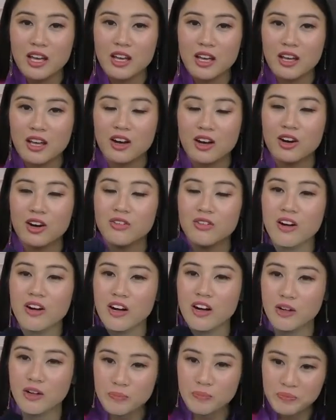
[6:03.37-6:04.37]

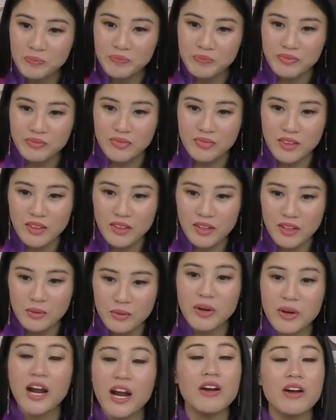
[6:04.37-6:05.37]
overall,
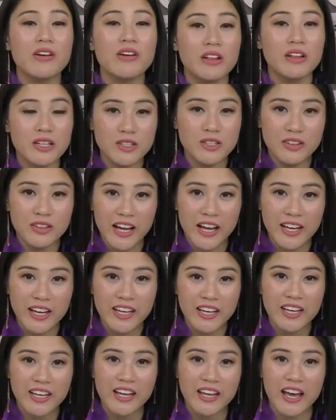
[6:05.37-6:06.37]
but I really do like
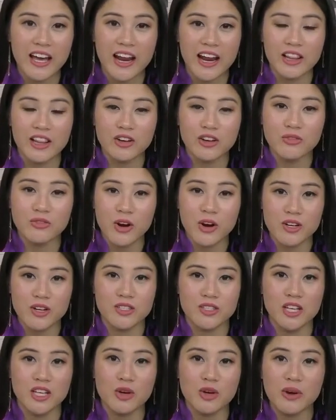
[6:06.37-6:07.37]
it, and I look forward to
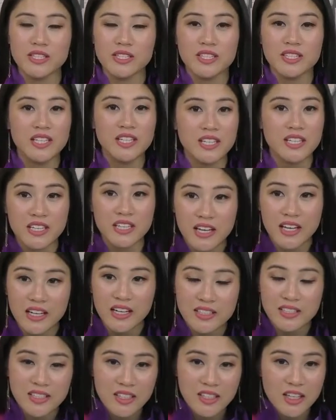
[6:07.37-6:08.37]
see what C L
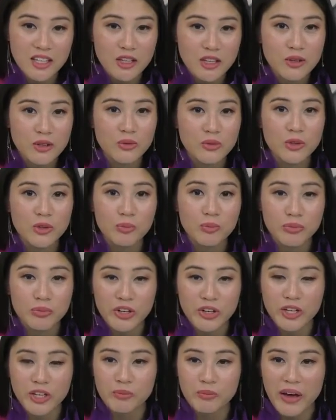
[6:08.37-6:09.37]
C will
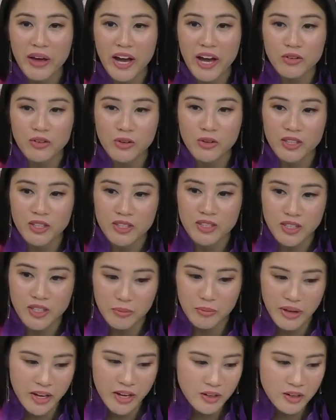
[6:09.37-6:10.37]
bring back for this
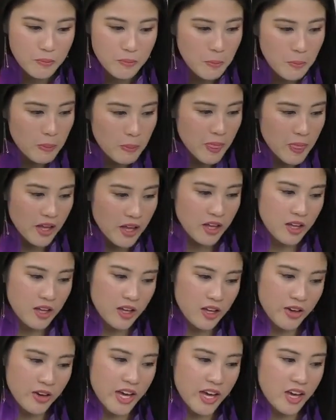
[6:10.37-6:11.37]
comeback.
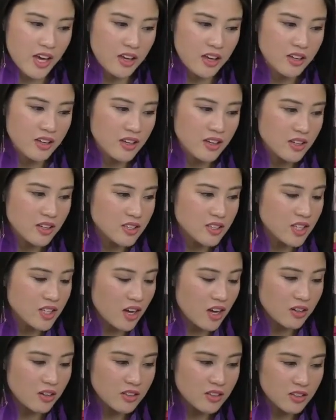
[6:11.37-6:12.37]
Okay,
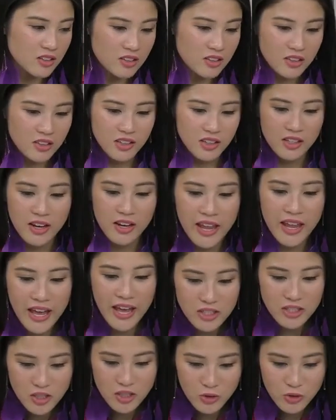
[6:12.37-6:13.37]
so the
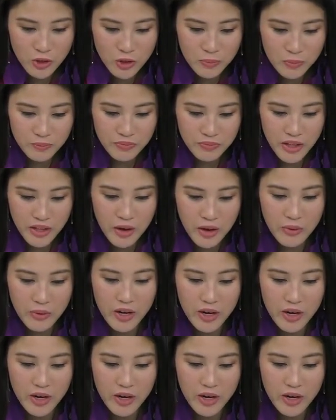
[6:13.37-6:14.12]
last group I want to